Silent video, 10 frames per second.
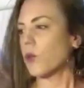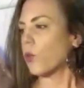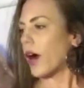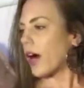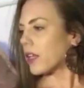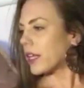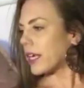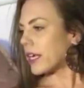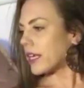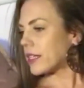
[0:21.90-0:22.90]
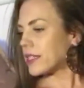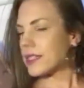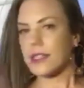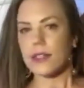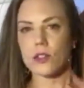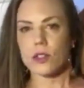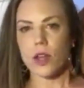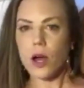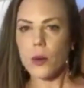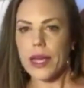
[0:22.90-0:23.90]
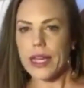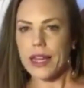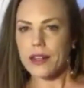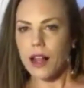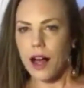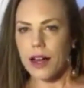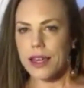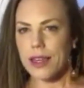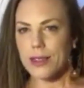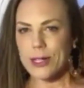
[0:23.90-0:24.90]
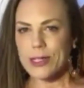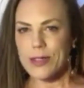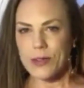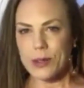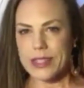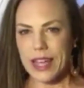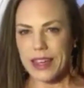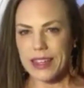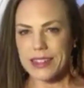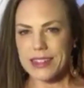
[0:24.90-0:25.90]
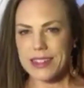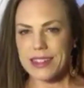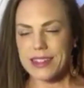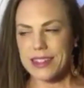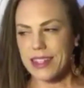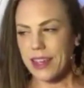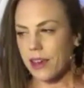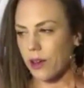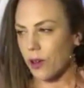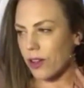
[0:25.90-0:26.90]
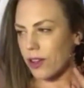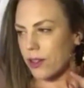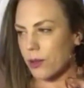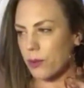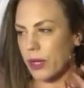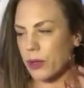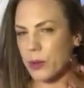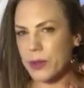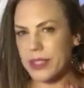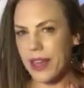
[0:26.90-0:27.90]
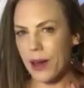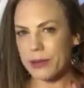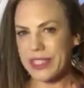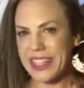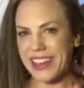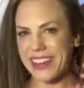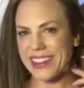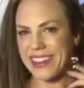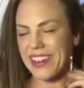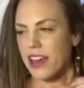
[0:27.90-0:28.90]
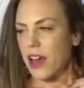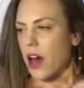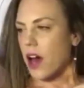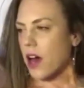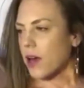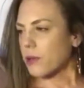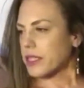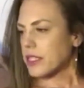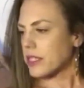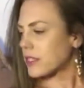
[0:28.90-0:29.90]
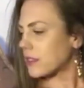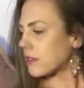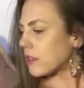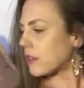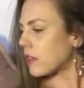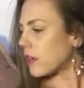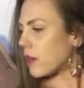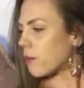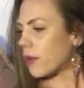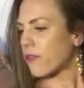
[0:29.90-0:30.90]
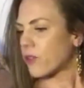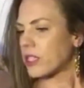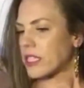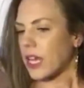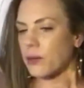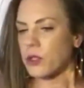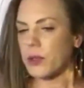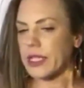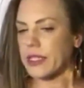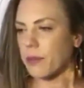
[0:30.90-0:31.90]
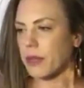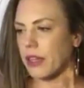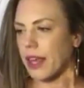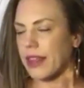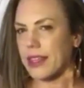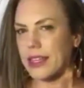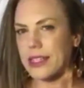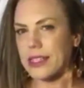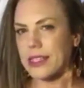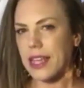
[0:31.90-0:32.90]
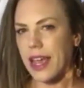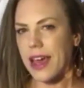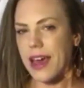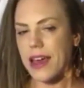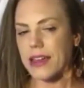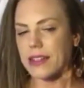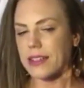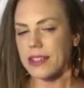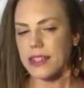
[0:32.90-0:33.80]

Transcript: Well, it's not quite 8 o'clock. There's a few seconds till, but who's counting? This is my first time doing something like this, and